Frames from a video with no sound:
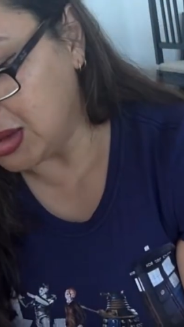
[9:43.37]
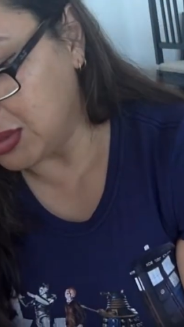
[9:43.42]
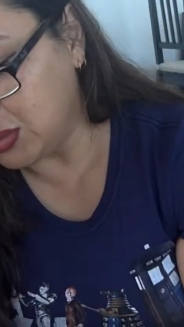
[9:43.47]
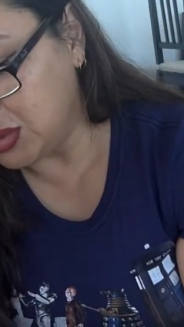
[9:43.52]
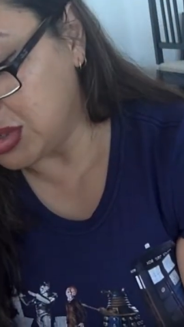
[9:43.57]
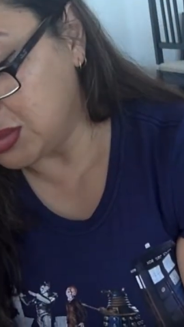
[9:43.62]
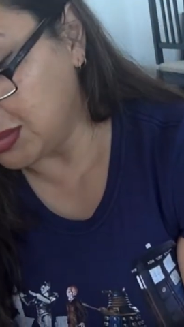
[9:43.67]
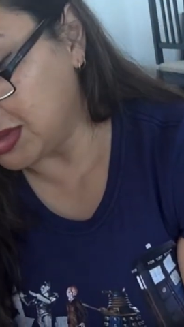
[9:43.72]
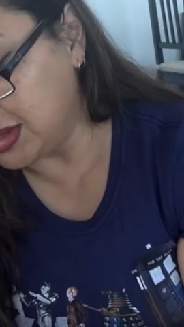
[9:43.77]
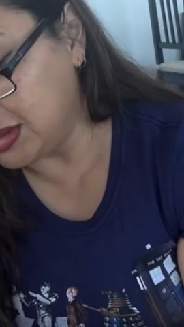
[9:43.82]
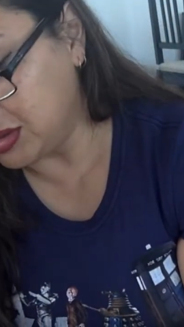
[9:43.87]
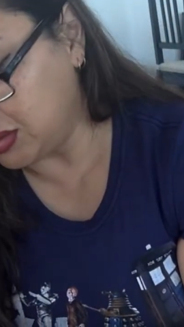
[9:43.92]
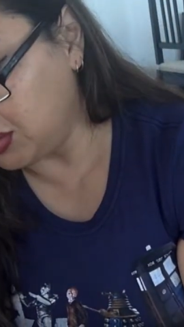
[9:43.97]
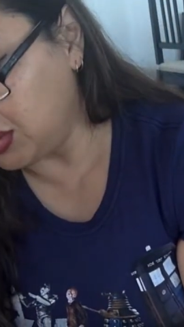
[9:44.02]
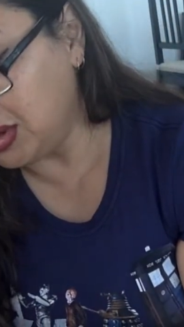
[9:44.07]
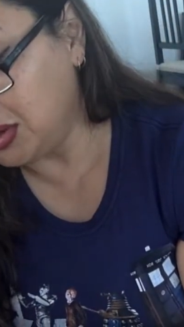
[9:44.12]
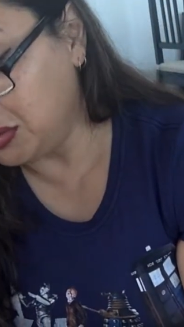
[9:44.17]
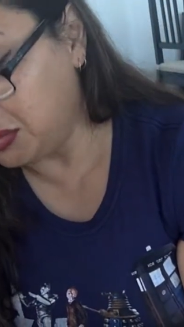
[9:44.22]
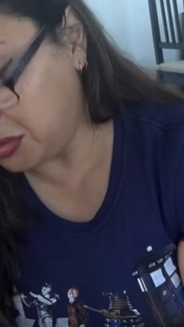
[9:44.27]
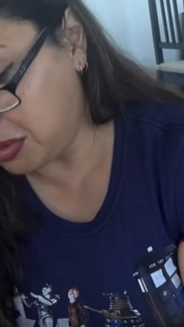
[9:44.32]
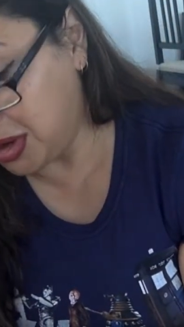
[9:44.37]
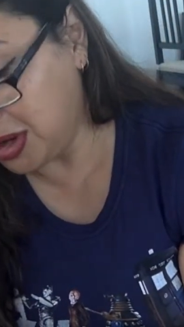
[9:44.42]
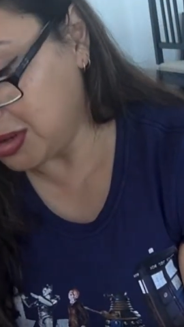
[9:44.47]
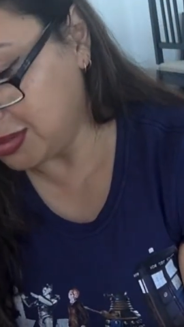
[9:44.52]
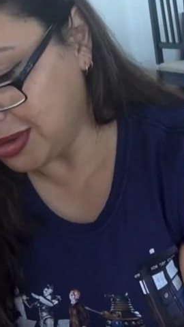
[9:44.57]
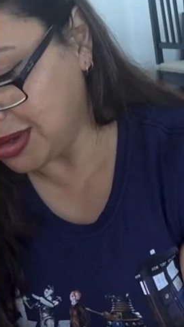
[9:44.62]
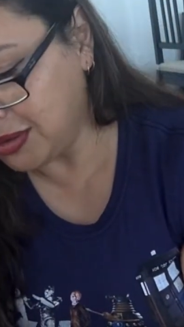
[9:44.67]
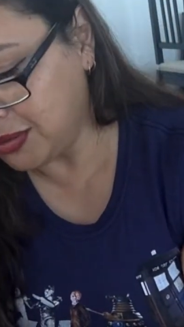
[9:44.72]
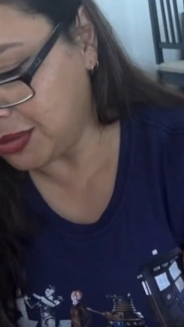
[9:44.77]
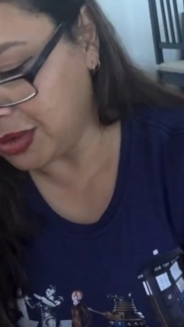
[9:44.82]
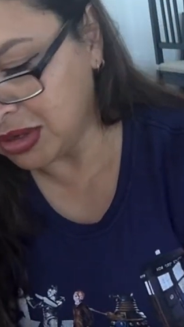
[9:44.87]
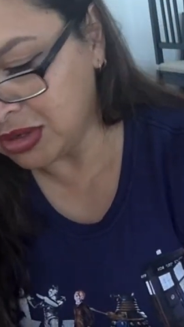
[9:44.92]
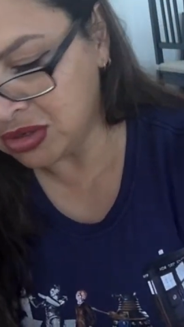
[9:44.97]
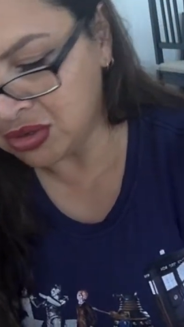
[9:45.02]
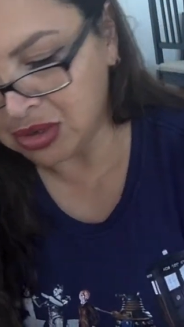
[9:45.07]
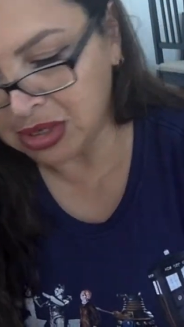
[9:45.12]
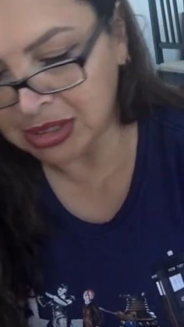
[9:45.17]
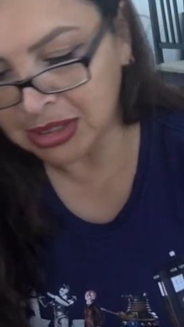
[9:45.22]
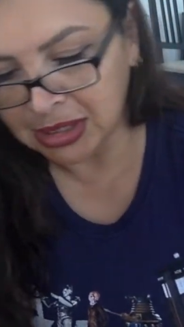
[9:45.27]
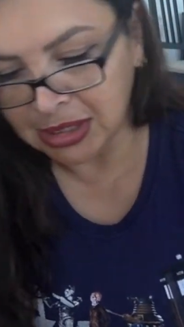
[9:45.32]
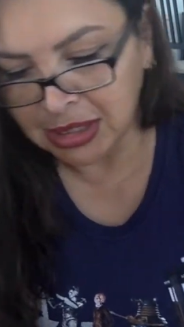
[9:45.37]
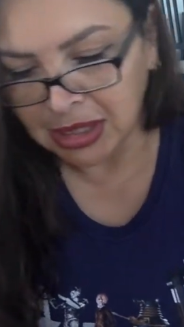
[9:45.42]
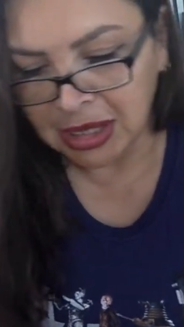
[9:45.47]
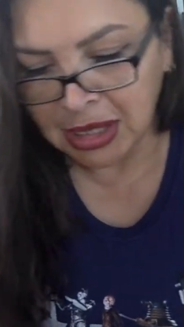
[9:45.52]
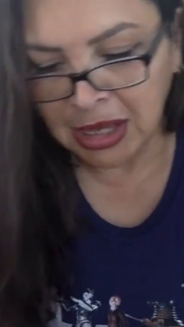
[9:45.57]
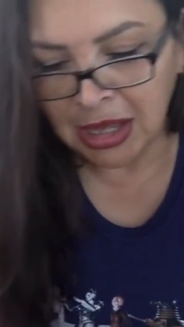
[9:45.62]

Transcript: which makes it incredibly frustrating.